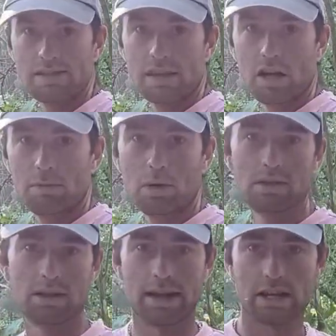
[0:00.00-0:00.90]
That's the
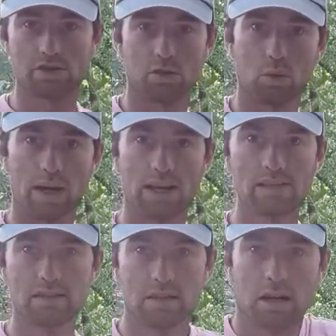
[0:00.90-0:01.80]
elbow at the natural
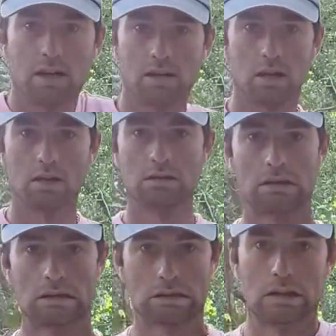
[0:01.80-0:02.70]
waist.
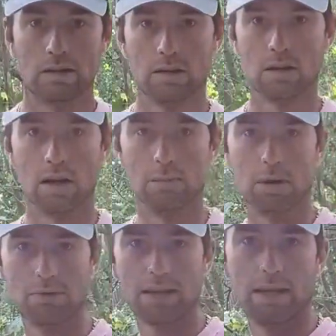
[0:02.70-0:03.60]

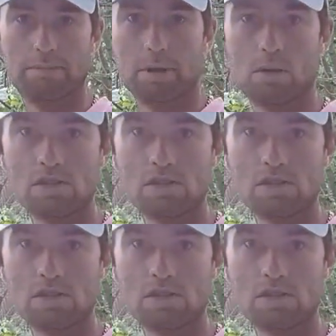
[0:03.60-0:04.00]
Above the hip